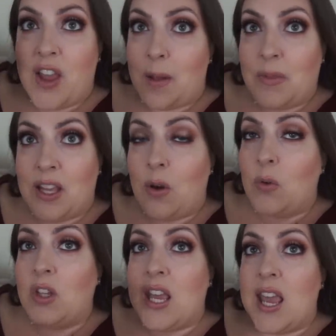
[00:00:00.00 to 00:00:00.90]
family
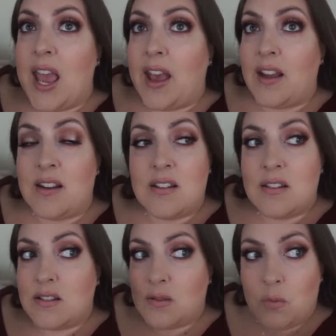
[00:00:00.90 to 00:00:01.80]
only,
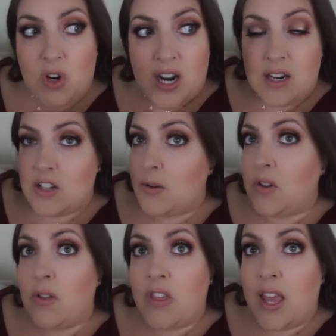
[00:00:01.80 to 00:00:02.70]
and we're going to do a
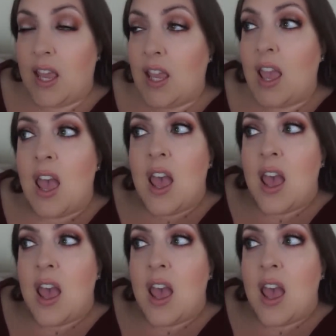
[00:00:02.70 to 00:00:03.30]
little thing.